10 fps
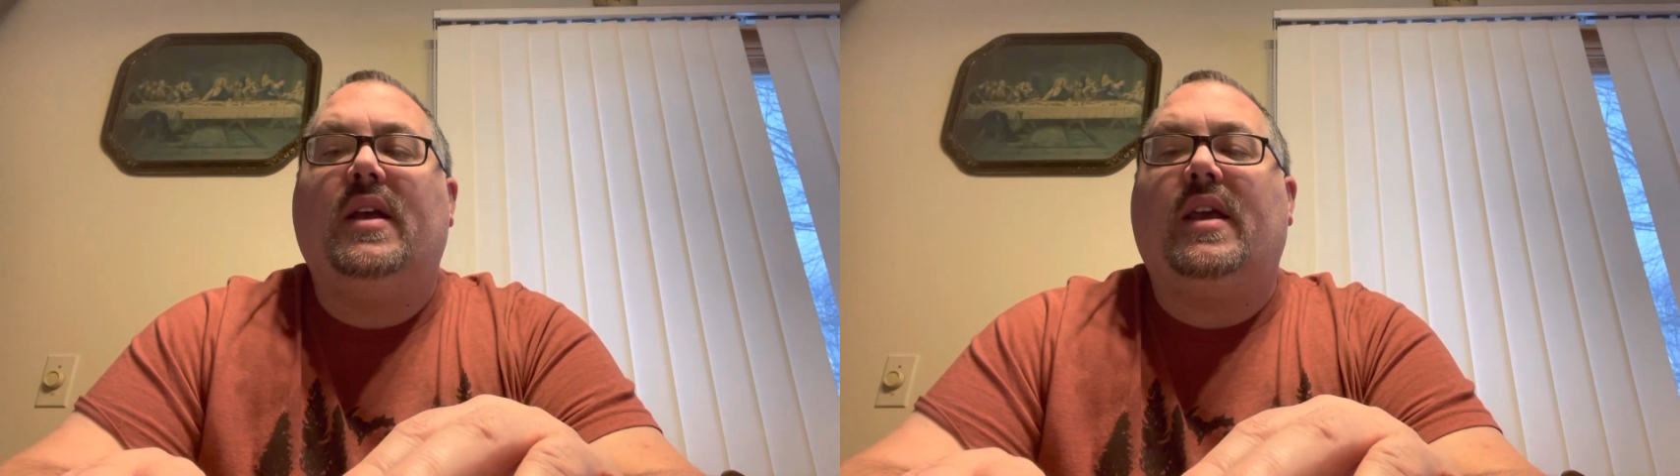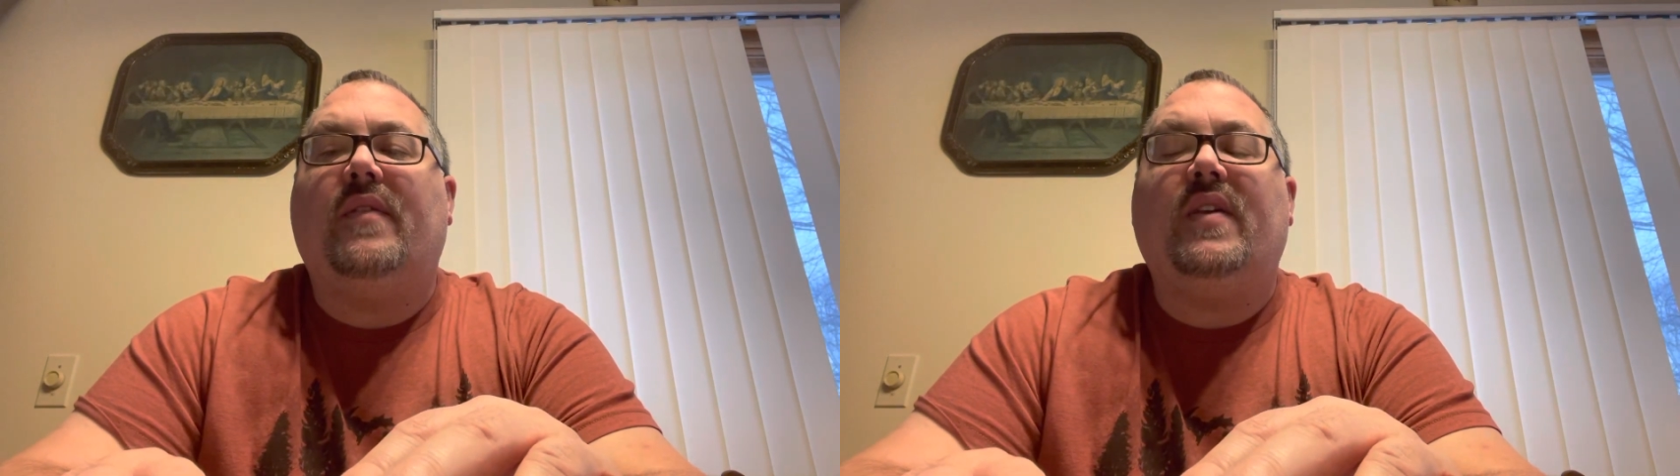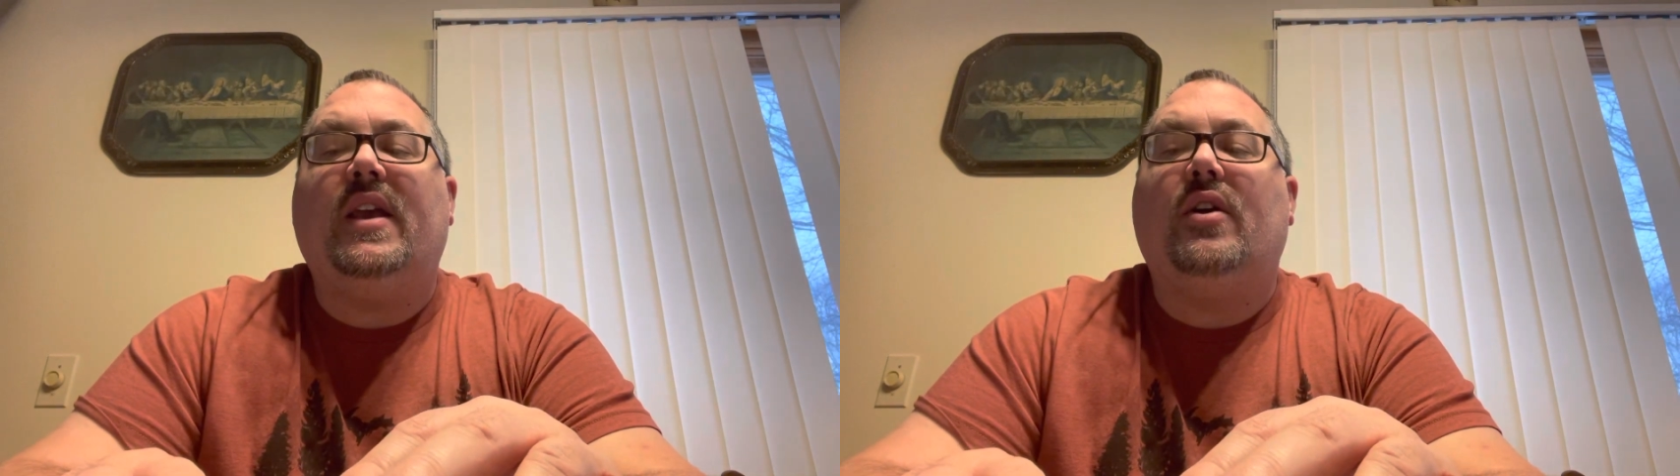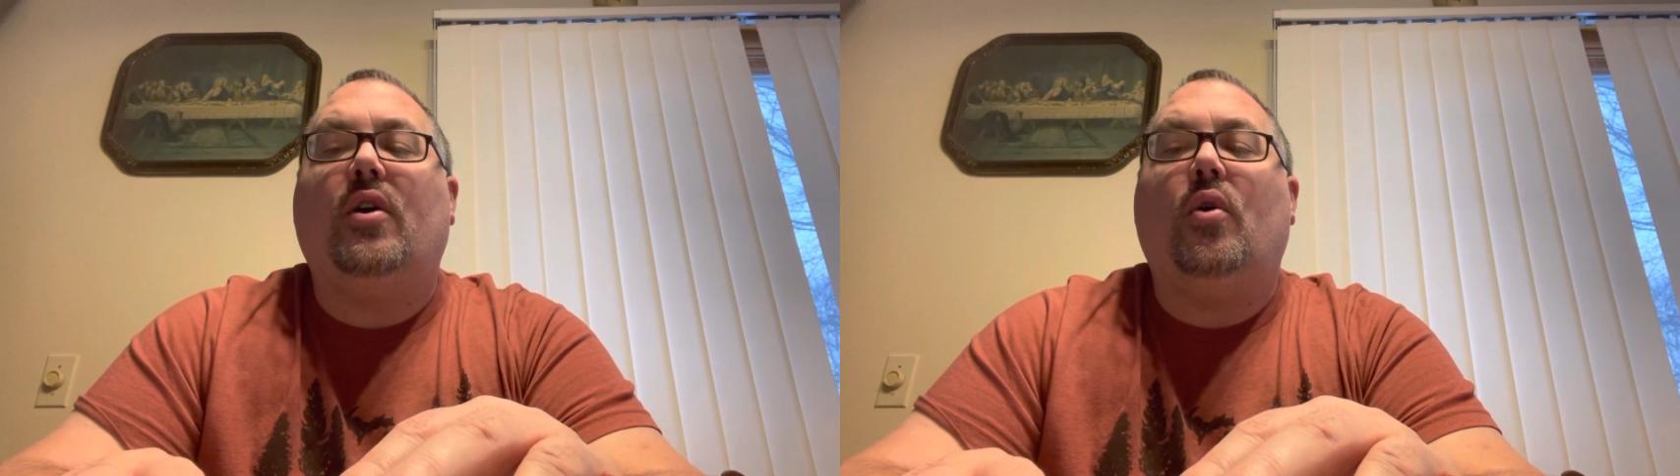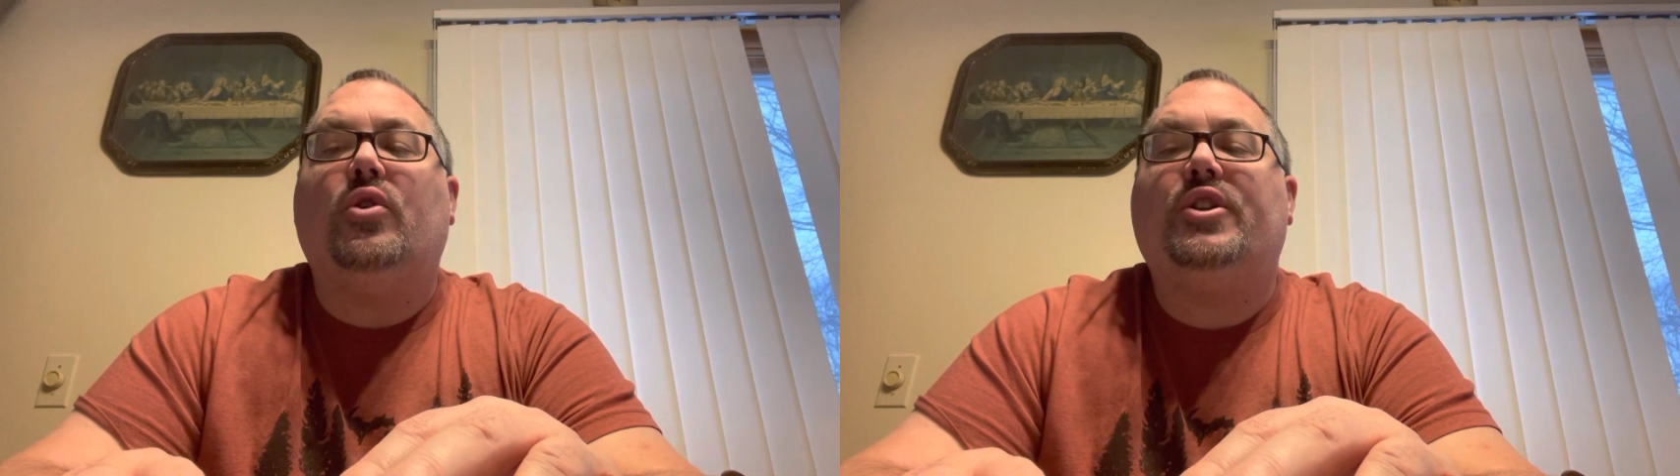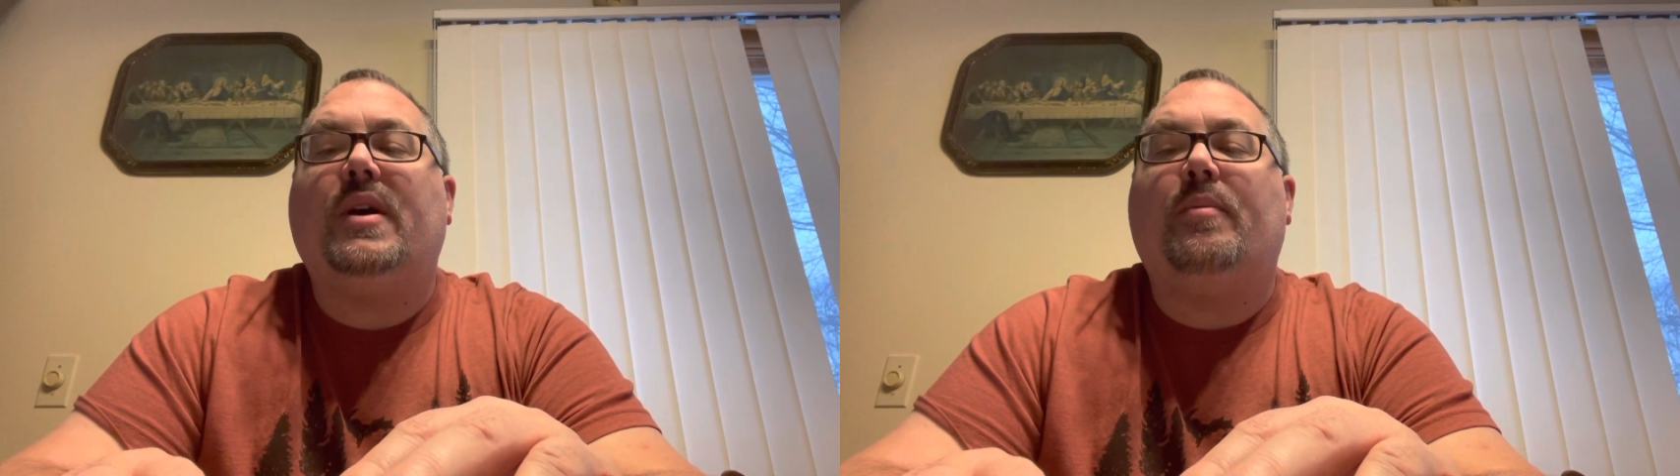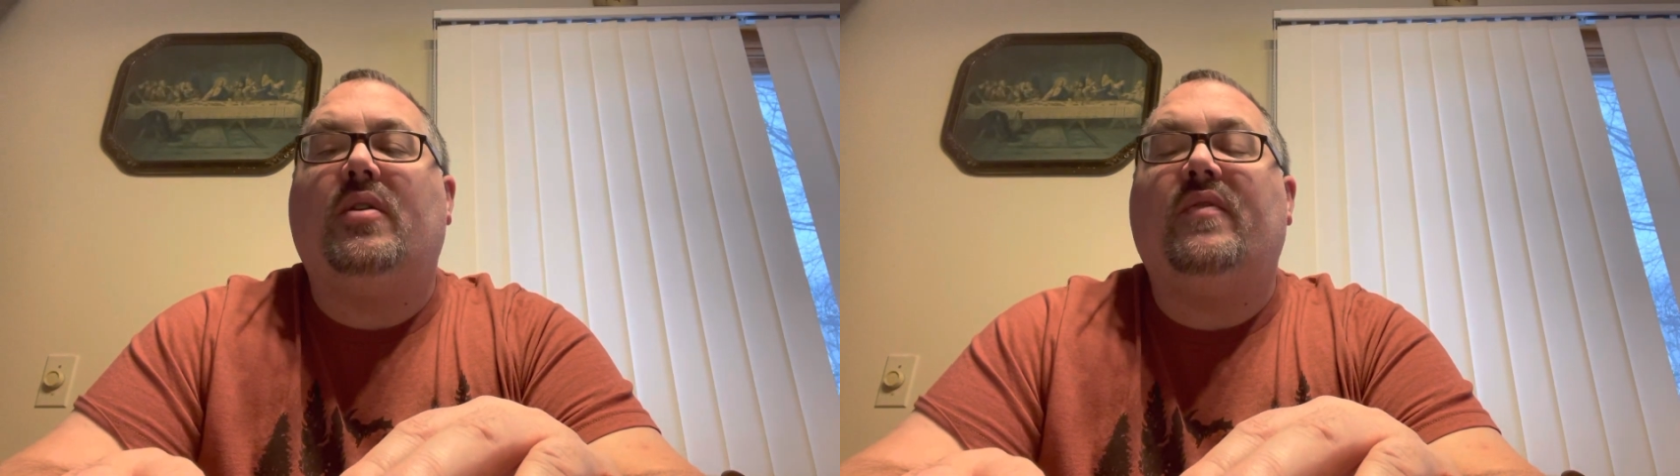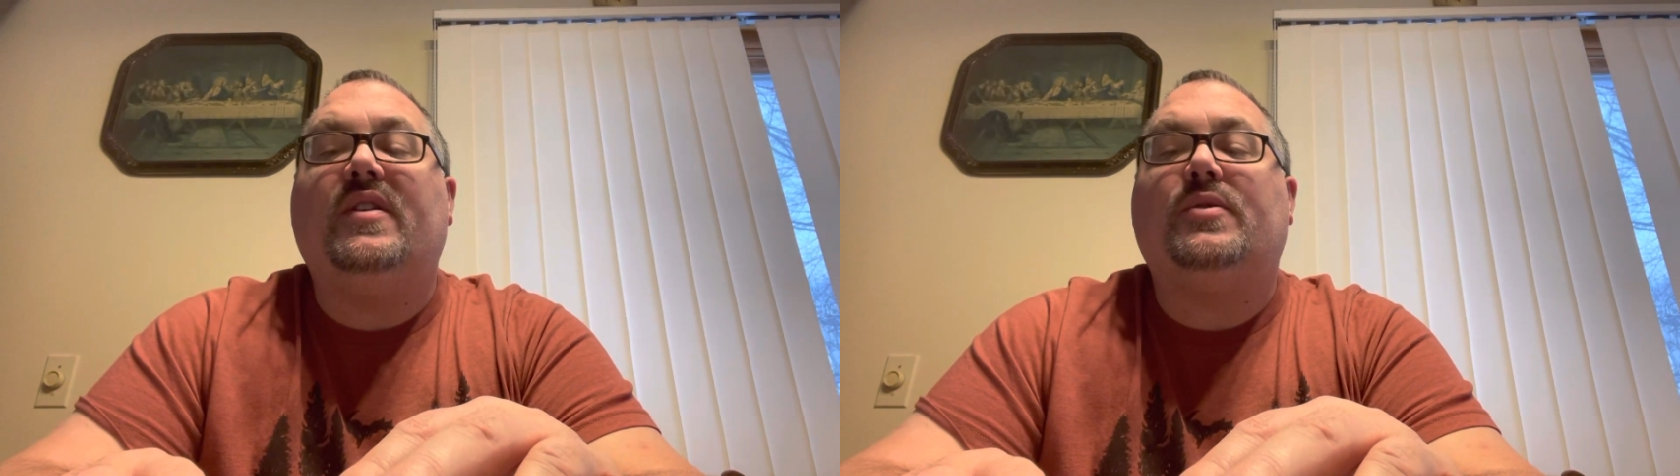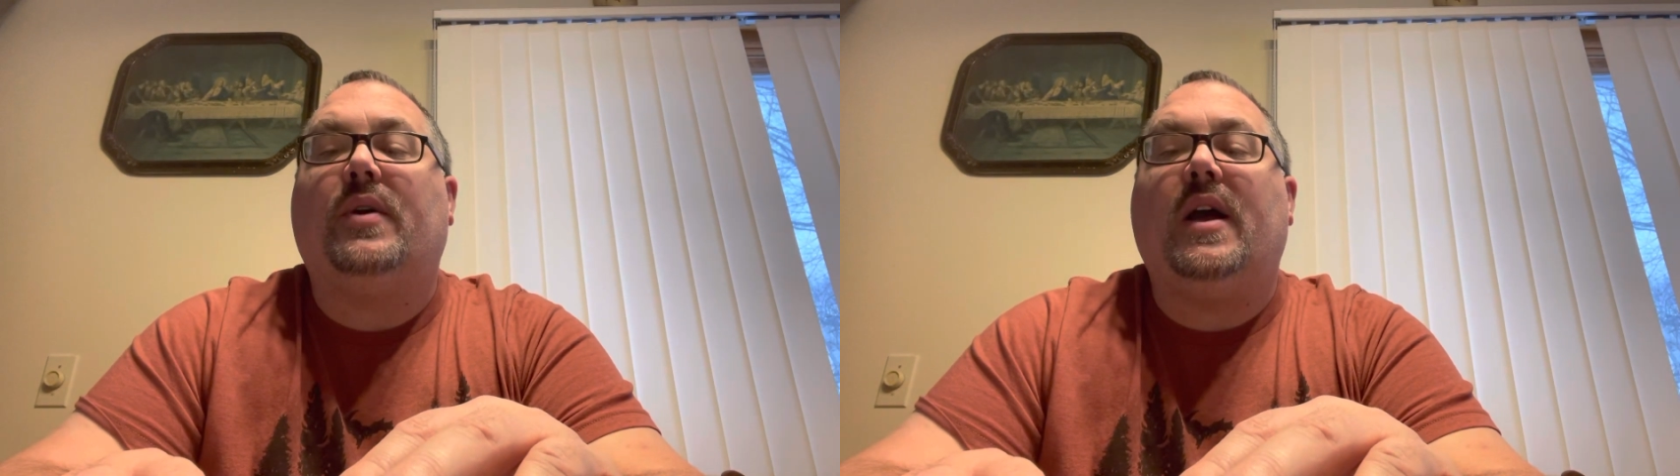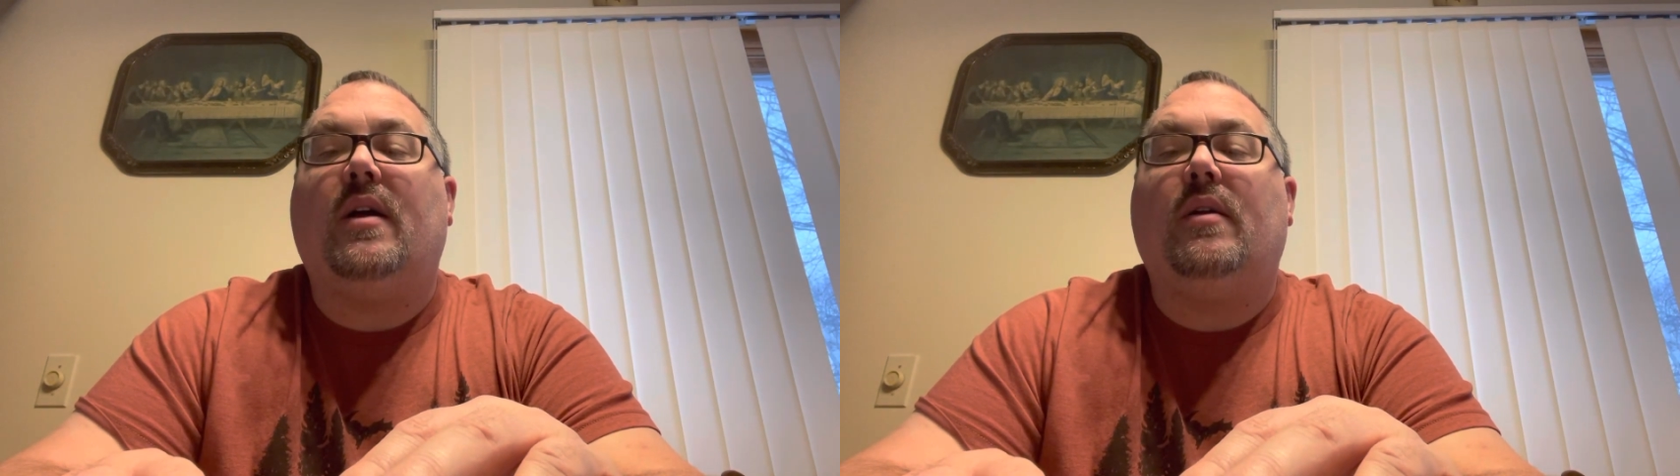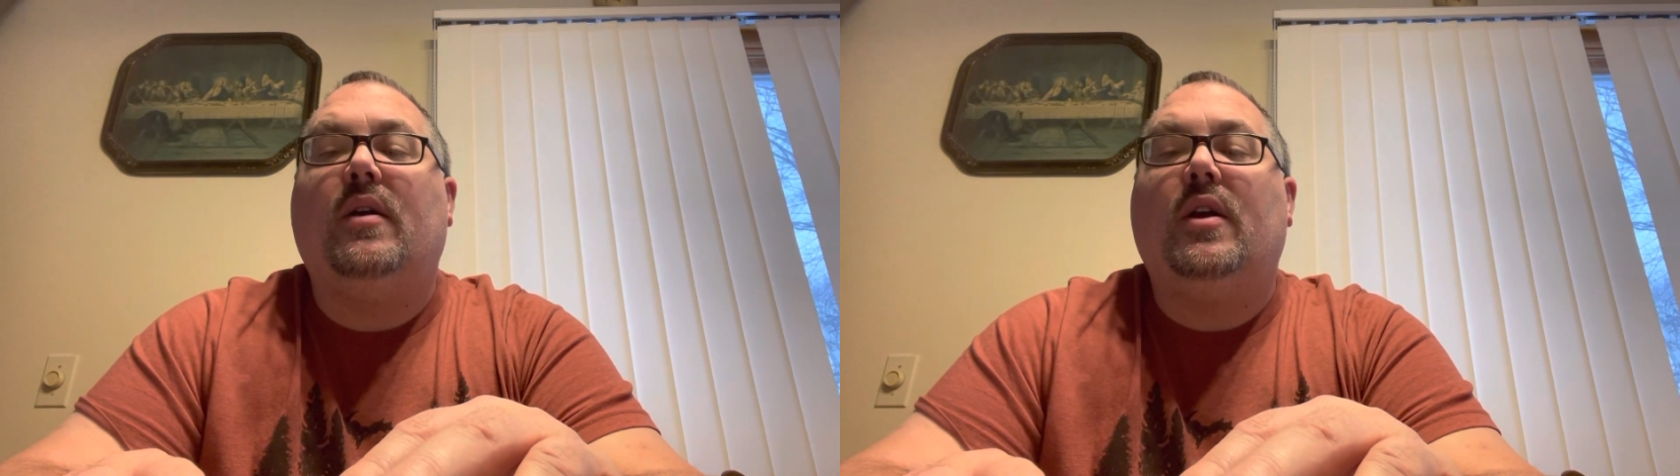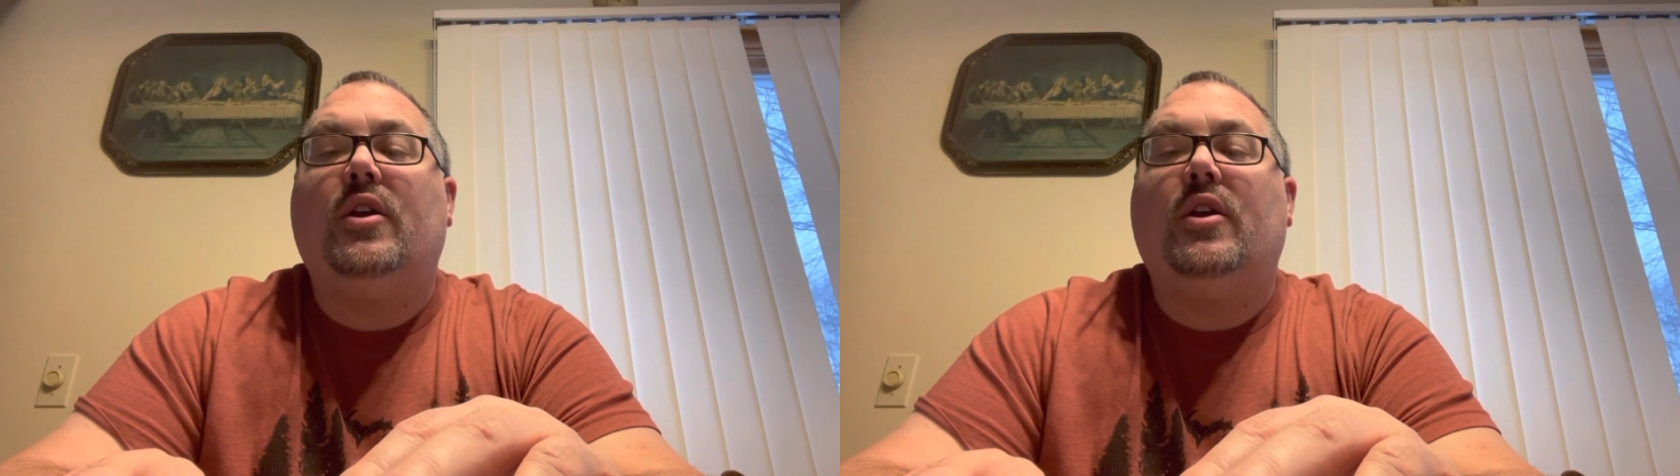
Give ear, O shepherd of Israel,